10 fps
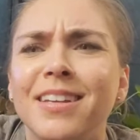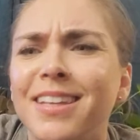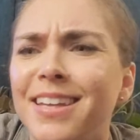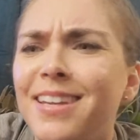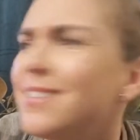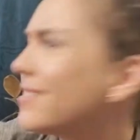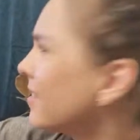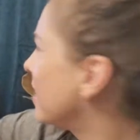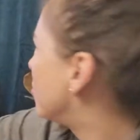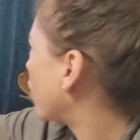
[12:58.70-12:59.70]
It is
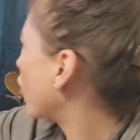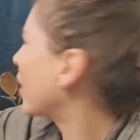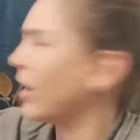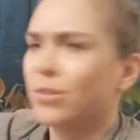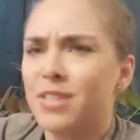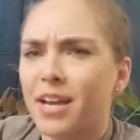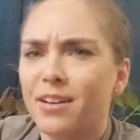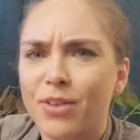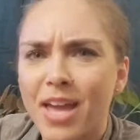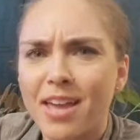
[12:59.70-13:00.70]
like dark outside,
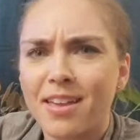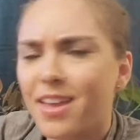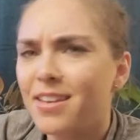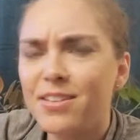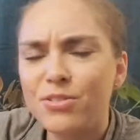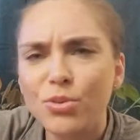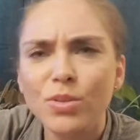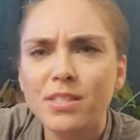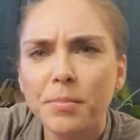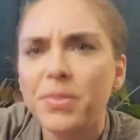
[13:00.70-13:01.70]
okay? And he's doing
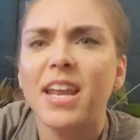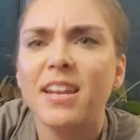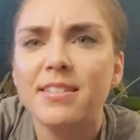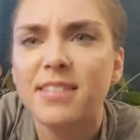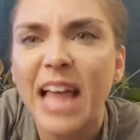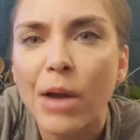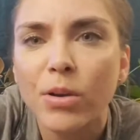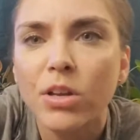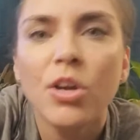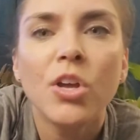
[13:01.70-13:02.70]
something and it's loud.
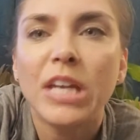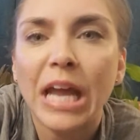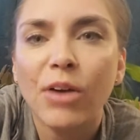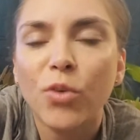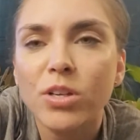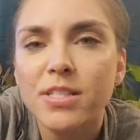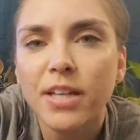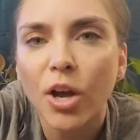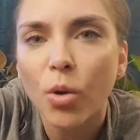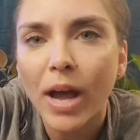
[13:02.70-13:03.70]
Now, of course, he
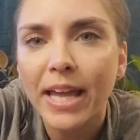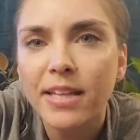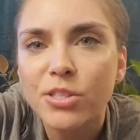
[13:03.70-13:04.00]
got quiet,